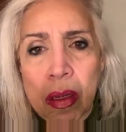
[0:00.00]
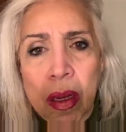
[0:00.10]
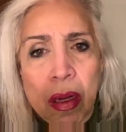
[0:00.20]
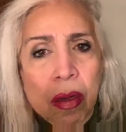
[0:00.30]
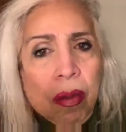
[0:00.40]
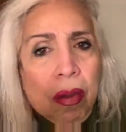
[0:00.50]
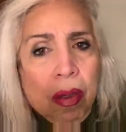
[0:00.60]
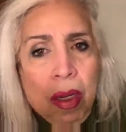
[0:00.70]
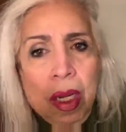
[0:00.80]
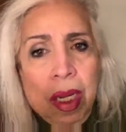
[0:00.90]
Oh,
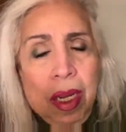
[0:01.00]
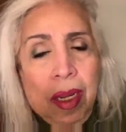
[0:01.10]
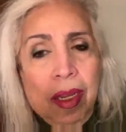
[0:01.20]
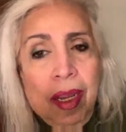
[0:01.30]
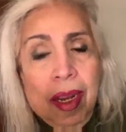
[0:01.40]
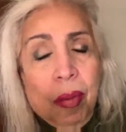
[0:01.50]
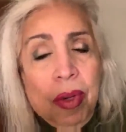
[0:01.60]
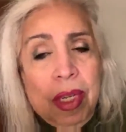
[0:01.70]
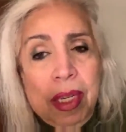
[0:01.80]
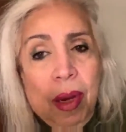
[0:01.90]
yeah, it
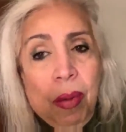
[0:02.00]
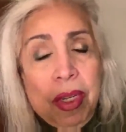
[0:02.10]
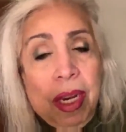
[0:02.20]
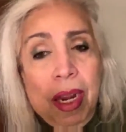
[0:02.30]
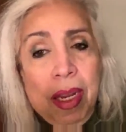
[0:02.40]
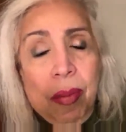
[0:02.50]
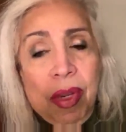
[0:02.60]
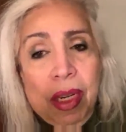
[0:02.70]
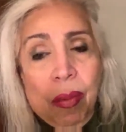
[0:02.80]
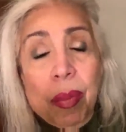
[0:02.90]
was a
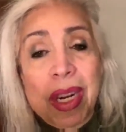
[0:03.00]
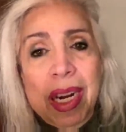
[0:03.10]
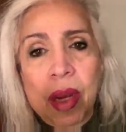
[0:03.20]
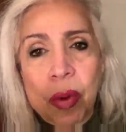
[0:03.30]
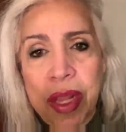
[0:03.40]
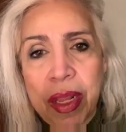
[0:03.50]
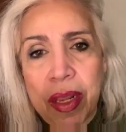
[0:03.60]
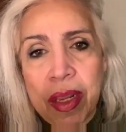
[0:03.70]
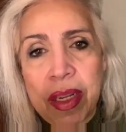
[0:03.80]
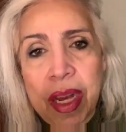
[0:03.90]
nightmare. But anyway,
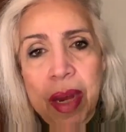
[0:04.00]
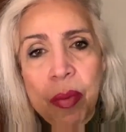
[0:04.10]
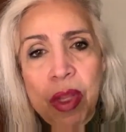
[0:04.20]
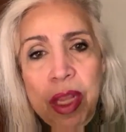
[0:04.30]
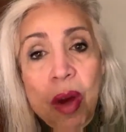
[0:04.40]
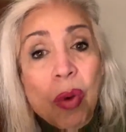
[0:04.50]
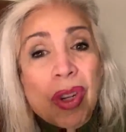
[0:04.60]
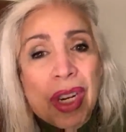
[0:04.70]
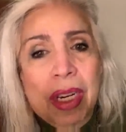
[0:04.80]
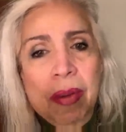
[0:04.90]
the time with oh
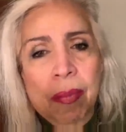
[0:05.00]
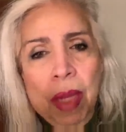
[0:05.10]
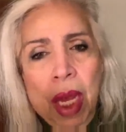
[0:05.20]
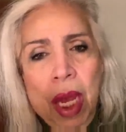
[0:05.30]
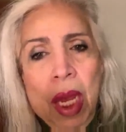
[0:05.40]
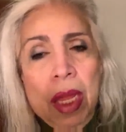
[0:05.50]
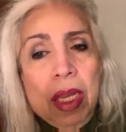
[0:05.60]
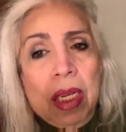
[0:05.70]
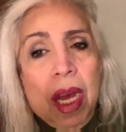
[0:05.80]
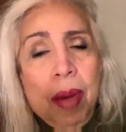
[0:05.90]
good.
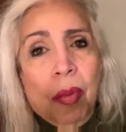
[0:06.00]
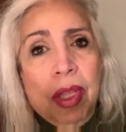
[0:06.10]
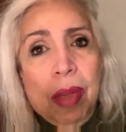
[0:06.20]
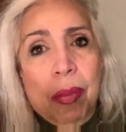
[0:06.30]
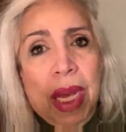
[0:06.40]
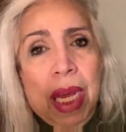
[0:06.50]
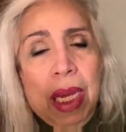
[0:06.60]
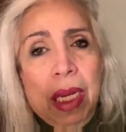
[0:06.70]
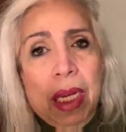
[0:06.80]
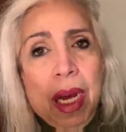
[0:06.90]
The time with the
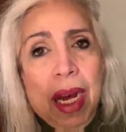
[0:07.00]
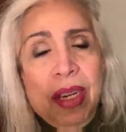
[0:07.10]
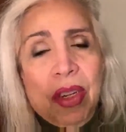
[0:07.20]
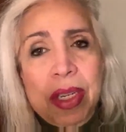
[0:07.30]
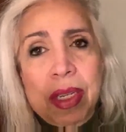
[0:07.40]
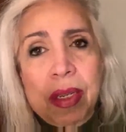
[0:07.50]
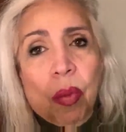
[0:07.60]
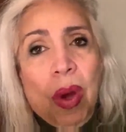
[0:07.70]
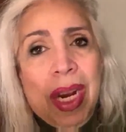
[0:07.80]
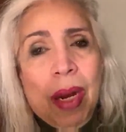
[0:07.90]
bank, I just
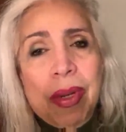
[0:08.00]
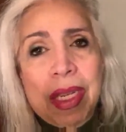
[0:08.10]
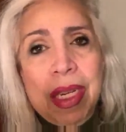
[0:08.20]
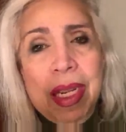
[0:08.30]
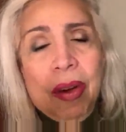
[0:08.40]
when I was in